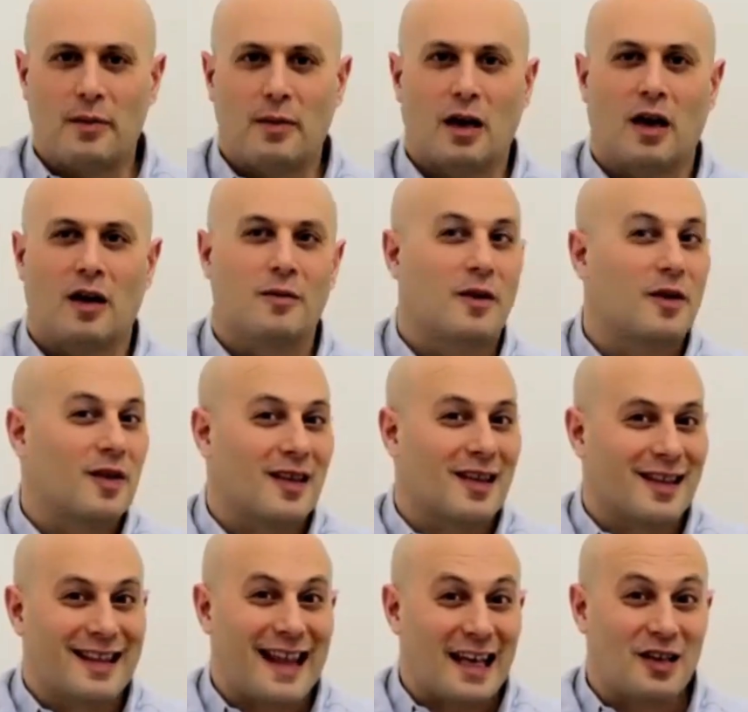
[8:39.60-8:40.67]
McCallum,
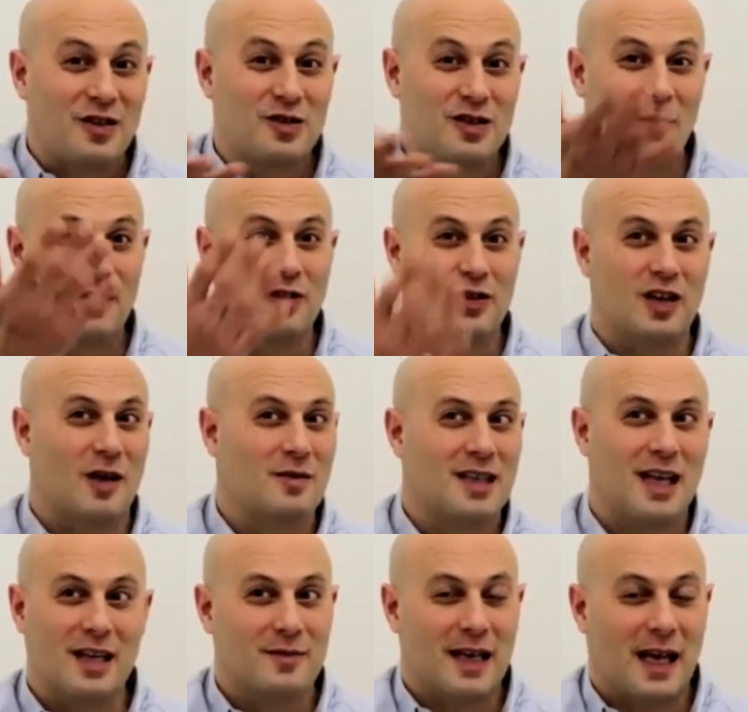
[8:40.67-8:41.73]
thank you so much for your time today.
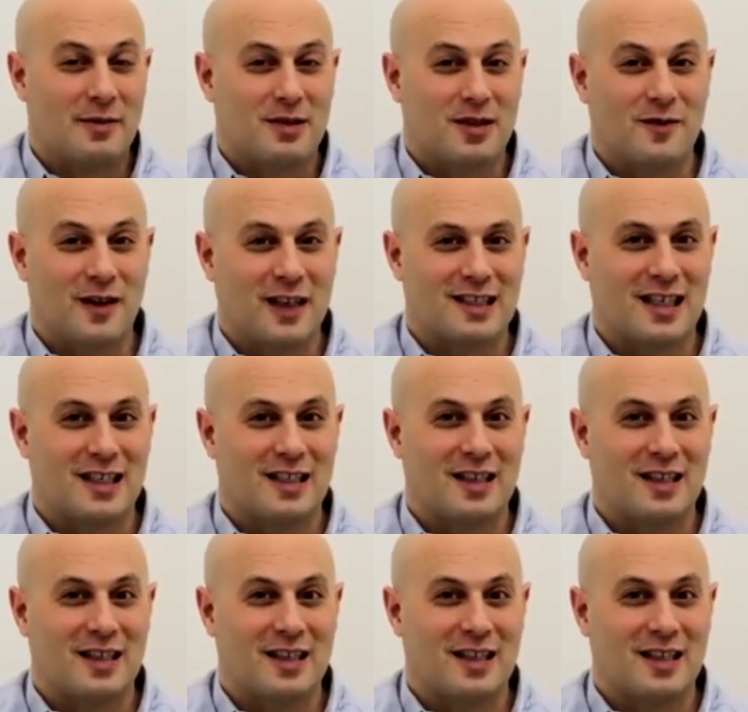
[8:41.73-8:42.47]
It's been absolutely fascinating.